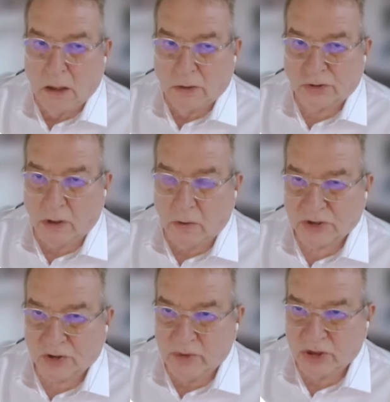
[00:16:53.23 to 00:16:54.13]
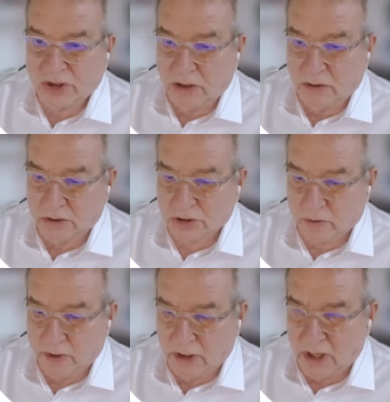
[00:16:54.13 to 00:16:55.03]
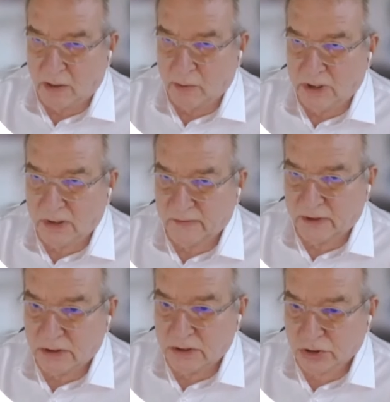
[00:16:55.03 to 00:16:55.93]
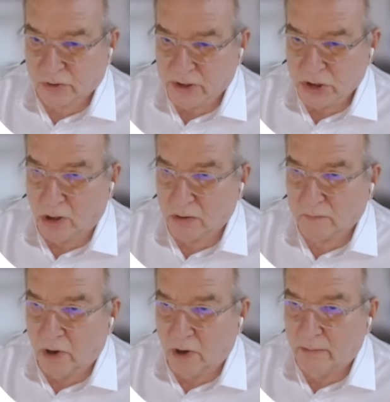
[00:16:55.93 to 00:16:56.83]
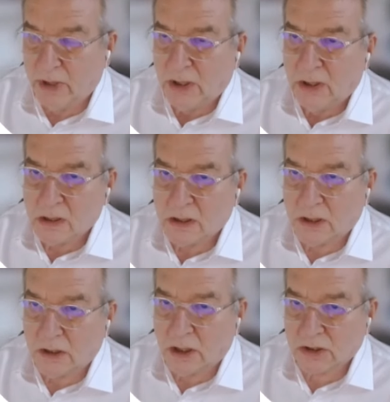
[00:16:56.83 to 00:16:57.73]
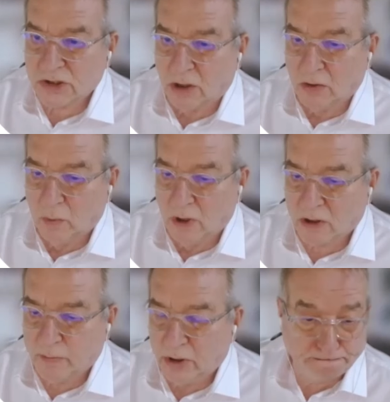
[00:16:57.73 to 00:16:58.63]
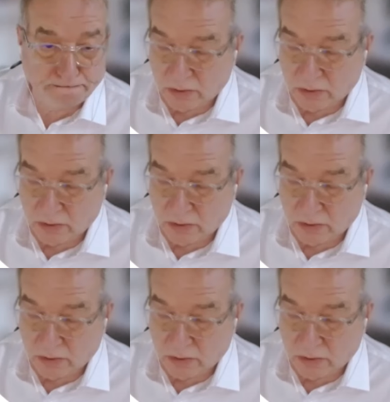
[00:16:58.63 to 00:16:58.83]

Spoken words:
So as can be seen on the screen now, we have a screenshot from the Excel workbook.